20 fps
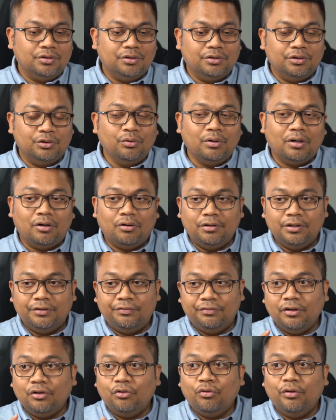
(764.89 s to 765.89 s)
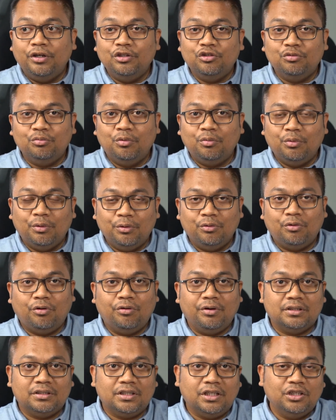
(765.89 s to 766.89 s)
you are going to Mobile World
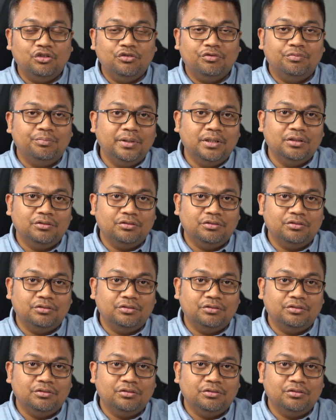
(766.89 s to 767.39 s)
Congress and you've been